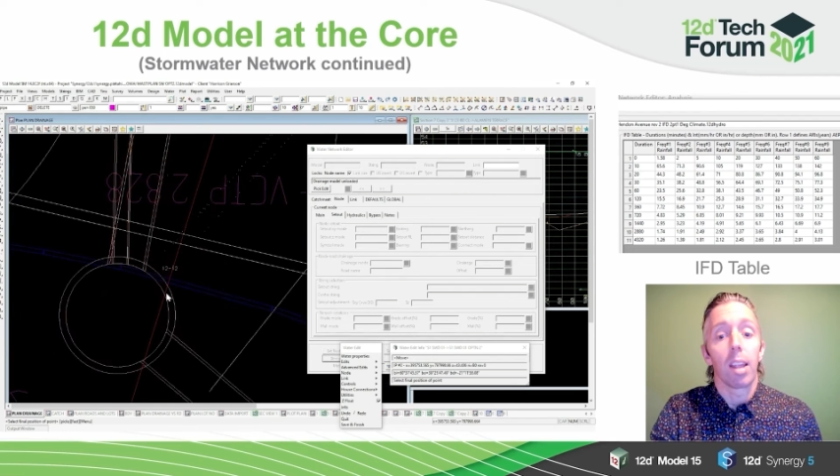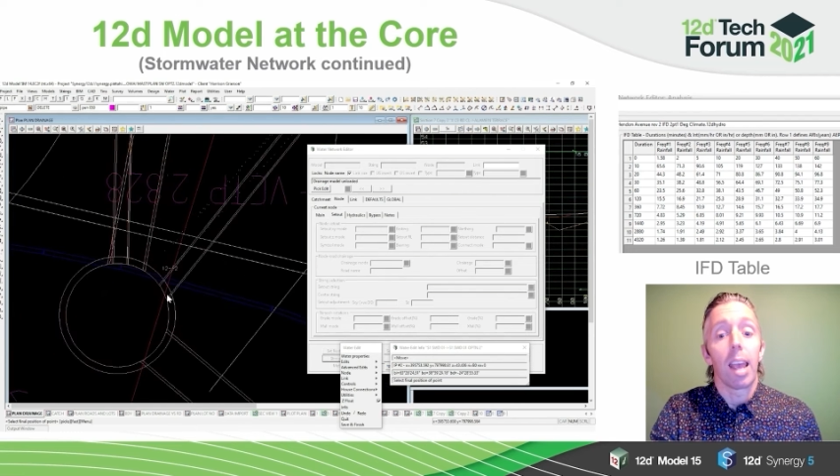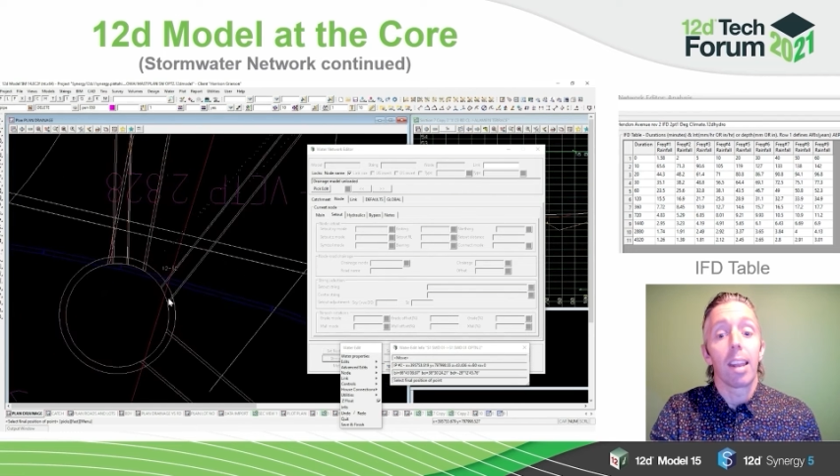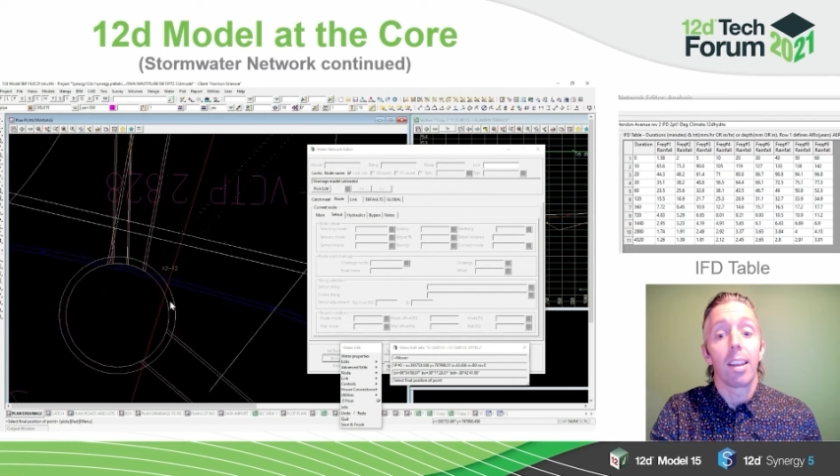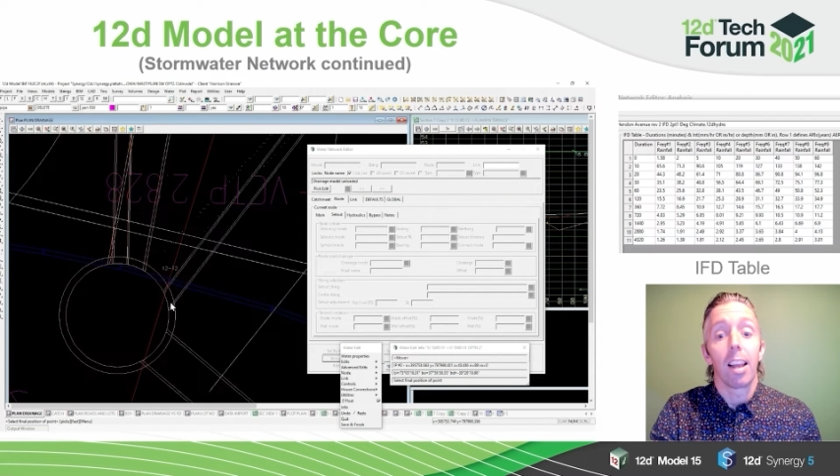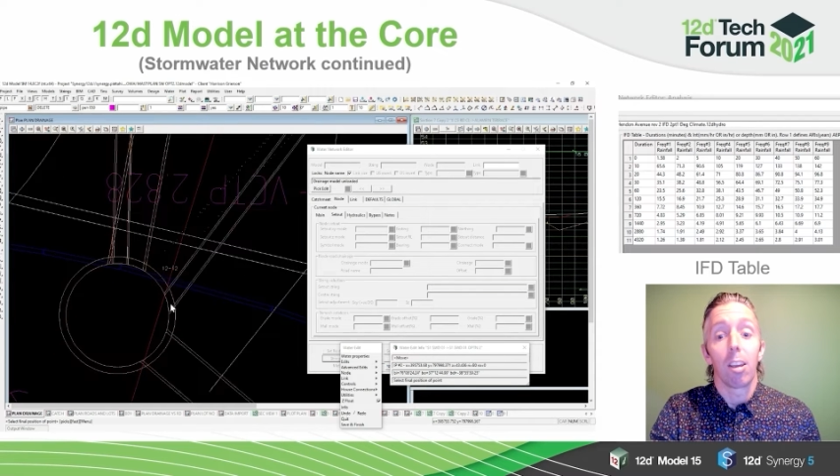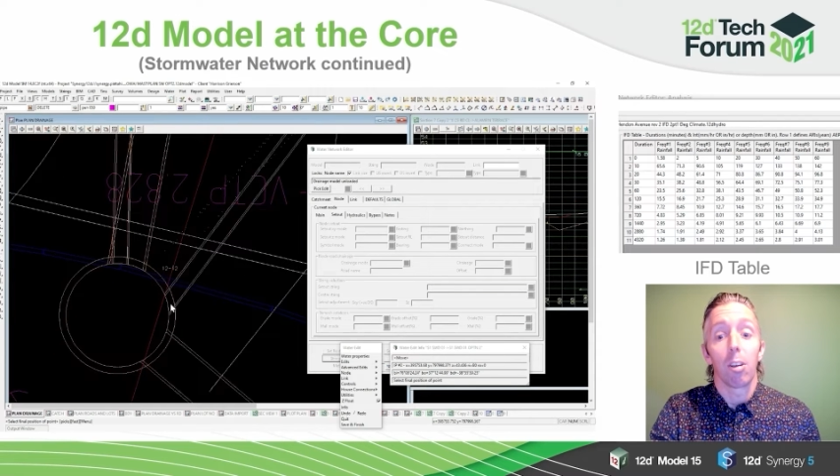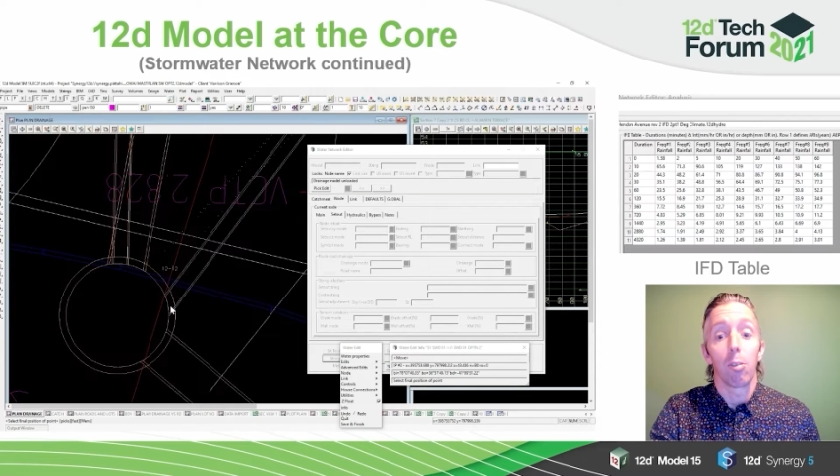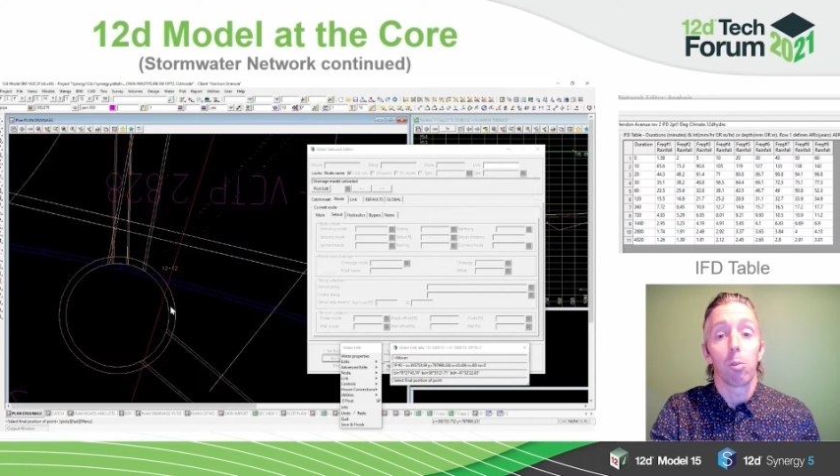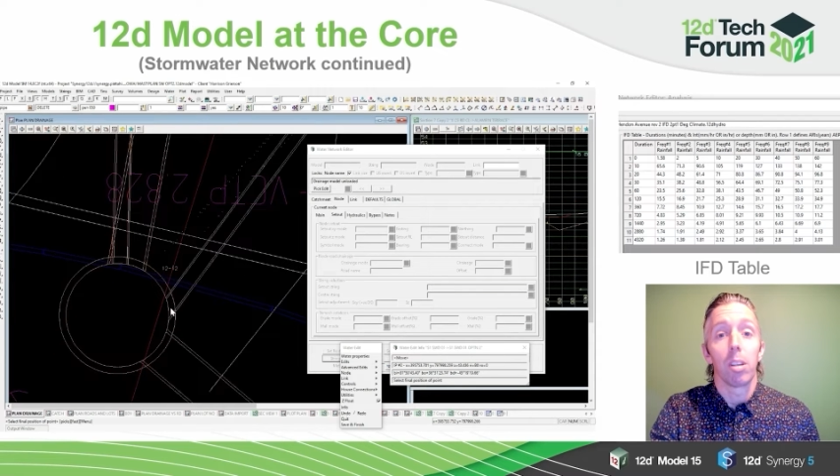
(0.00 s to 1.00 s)
added layer
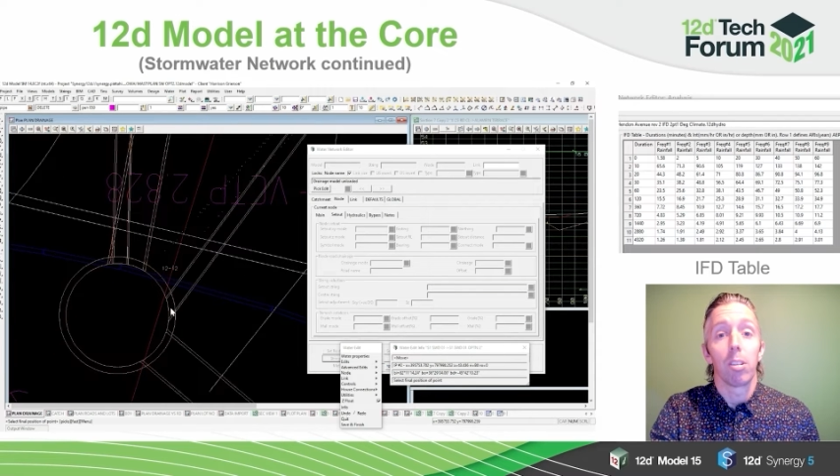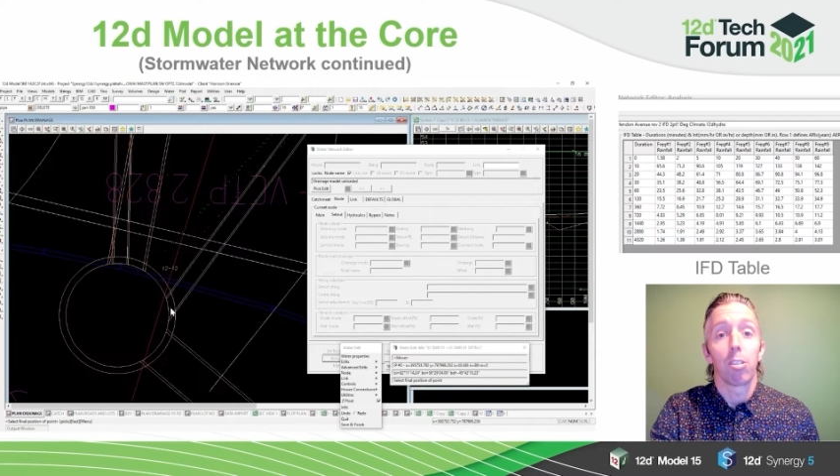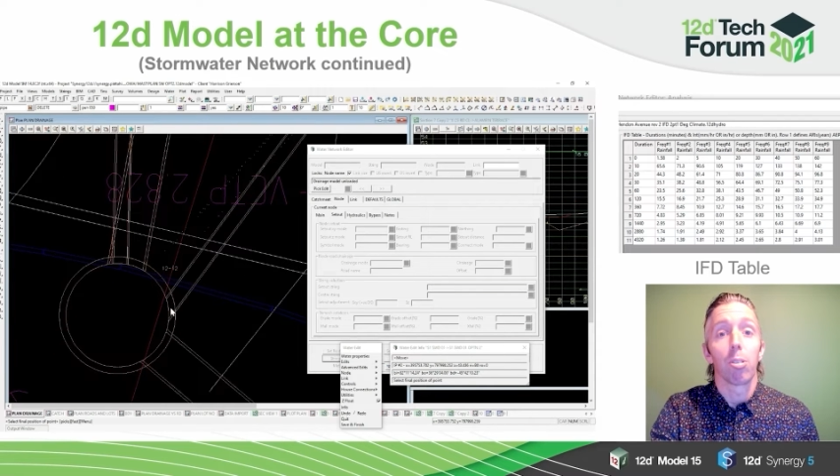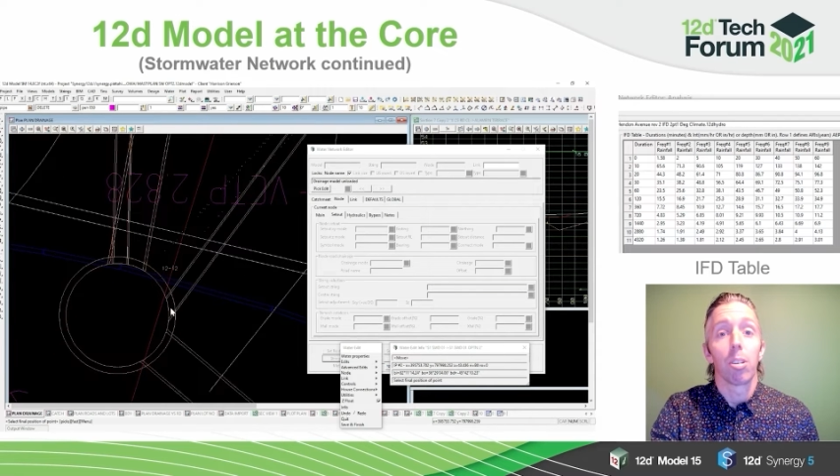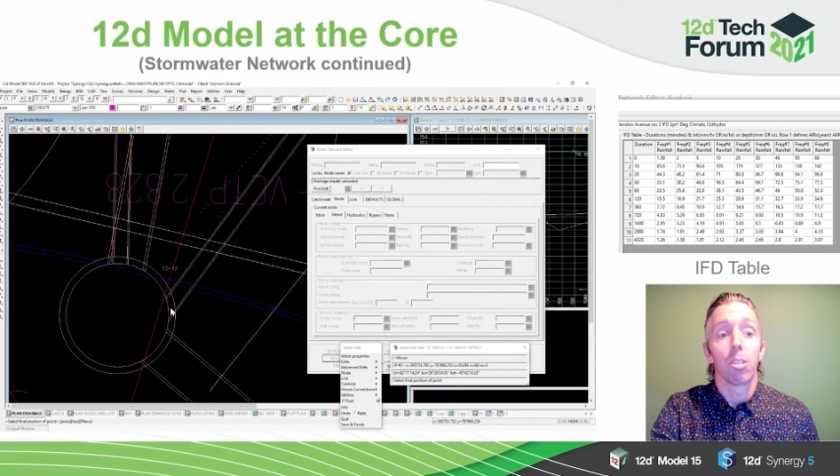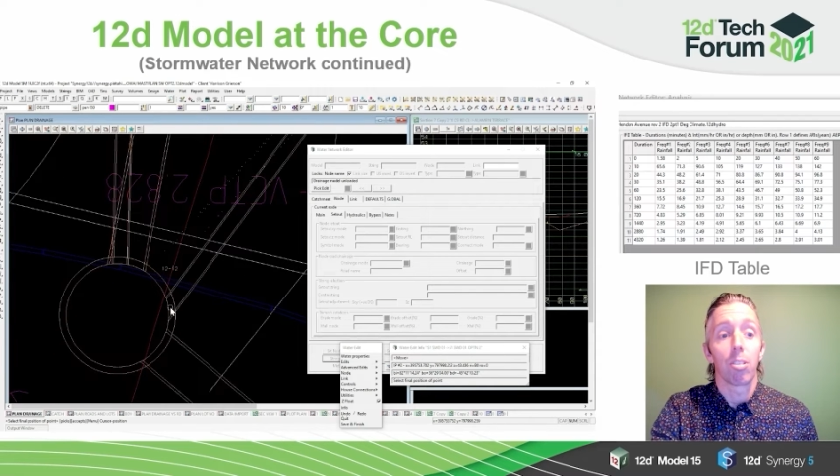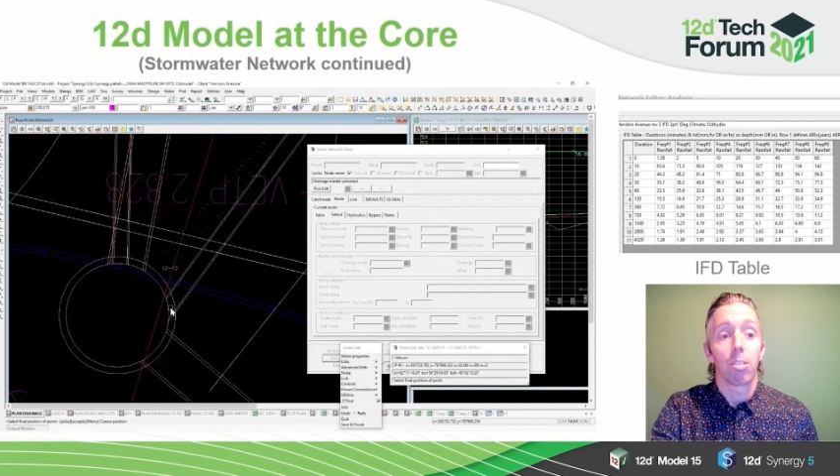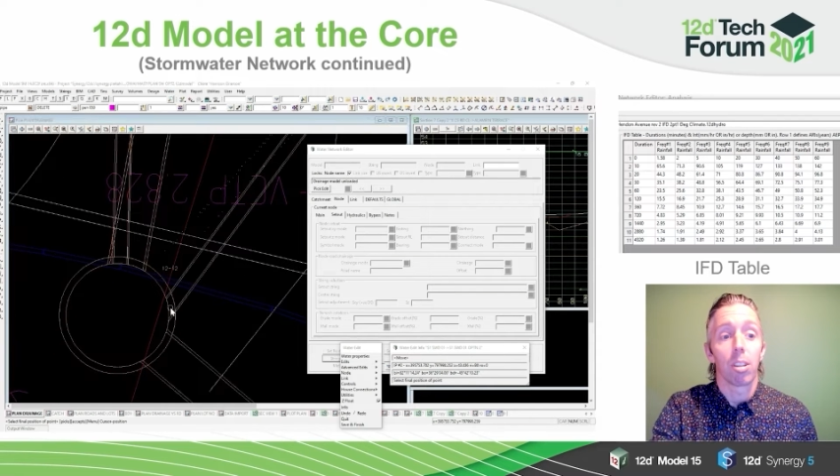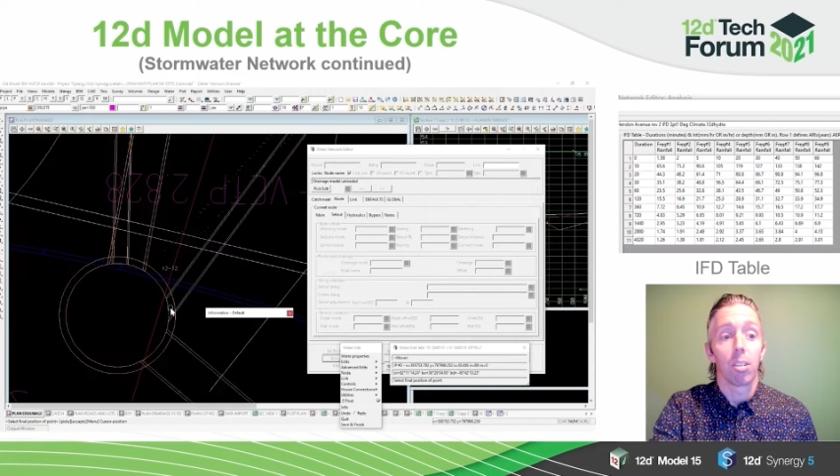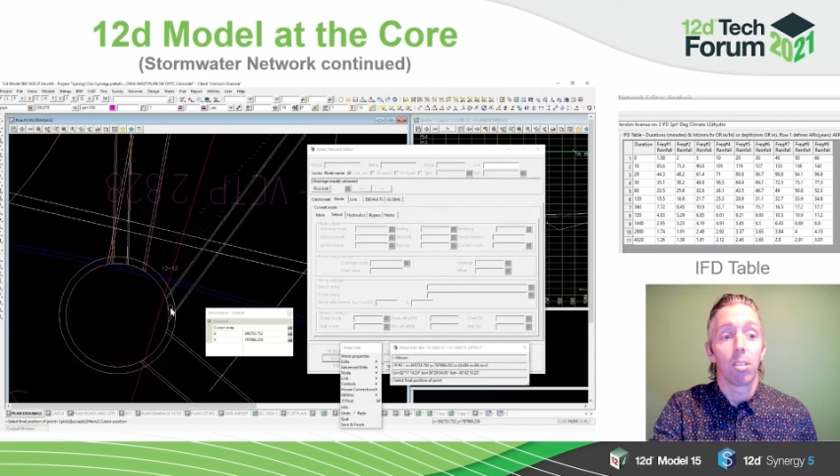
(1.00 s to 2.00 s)
of reassurance
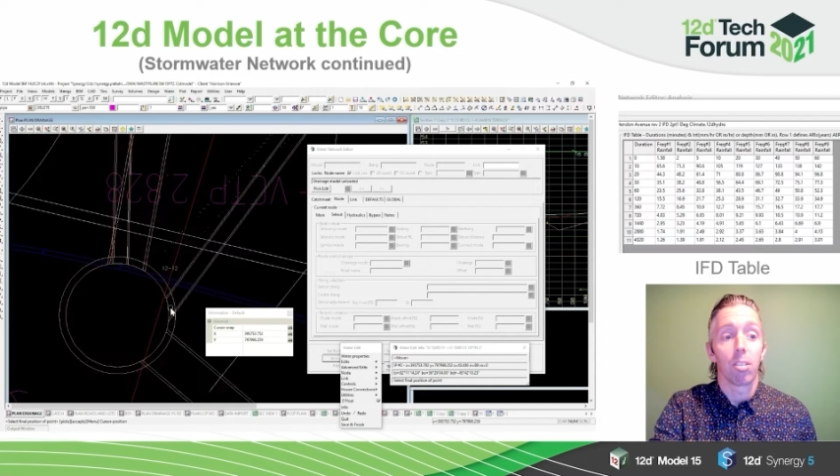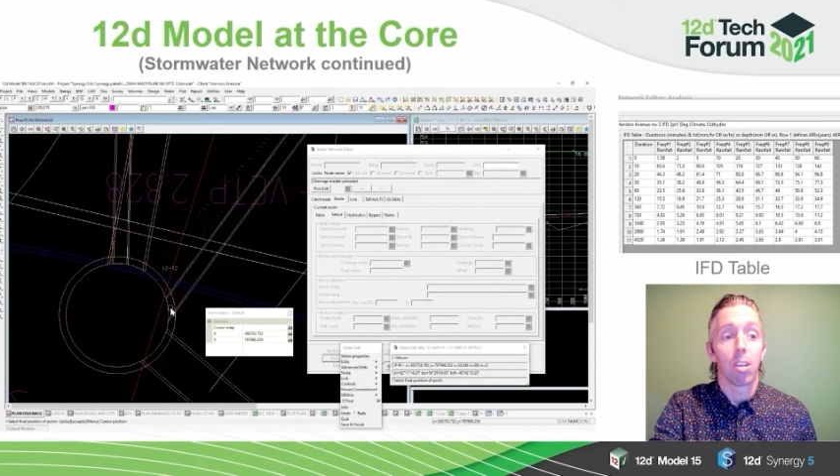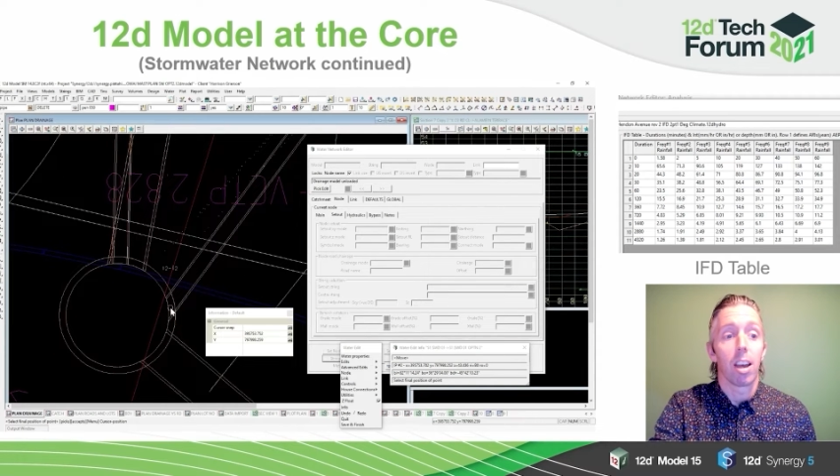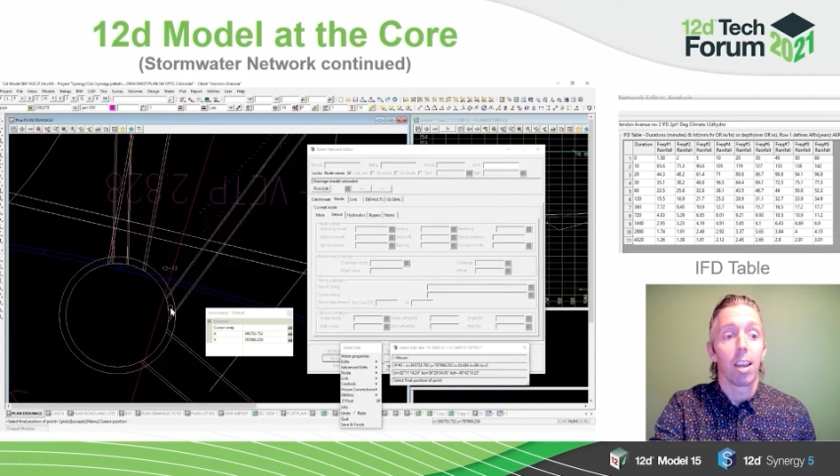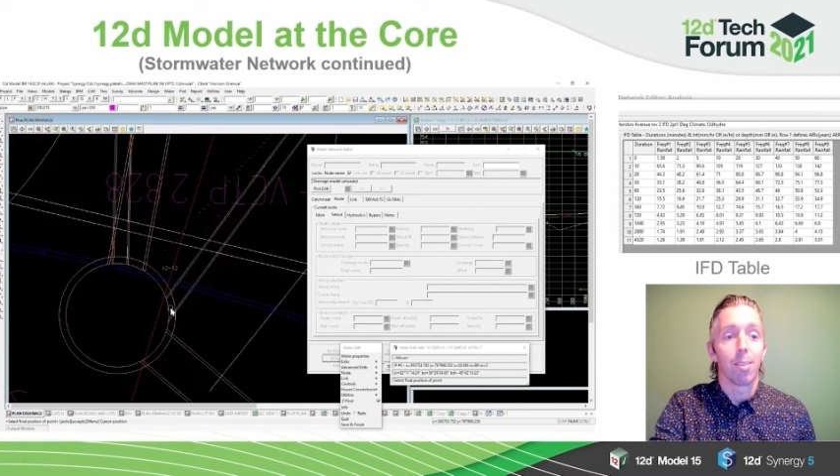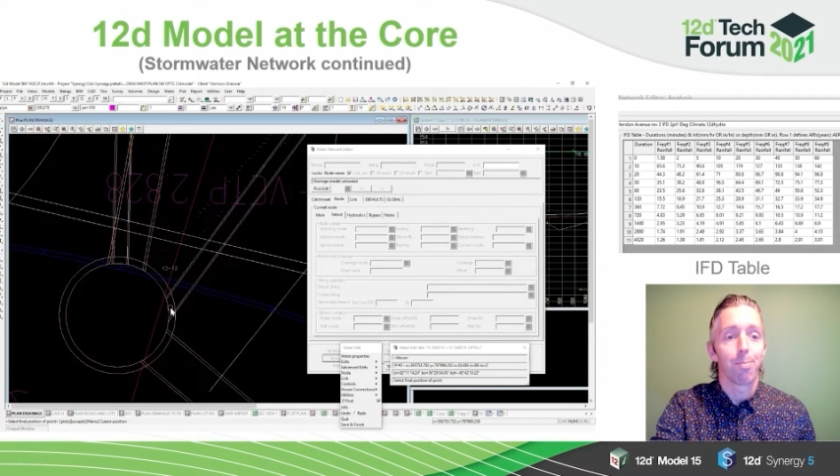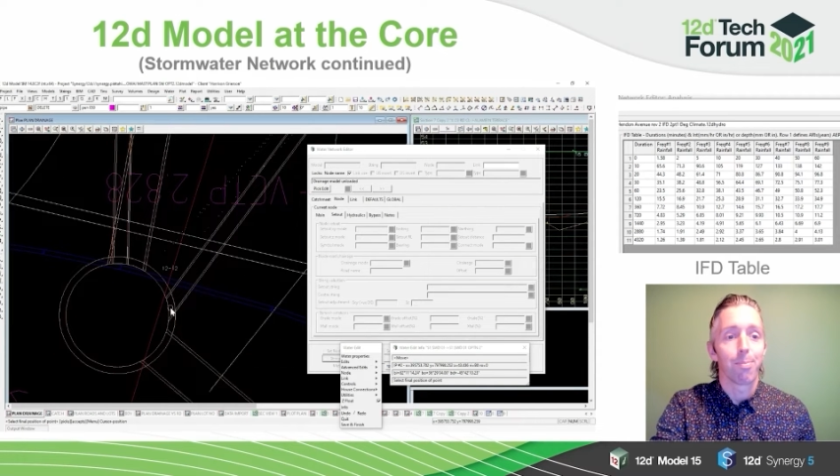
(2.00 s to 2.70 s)
to the design.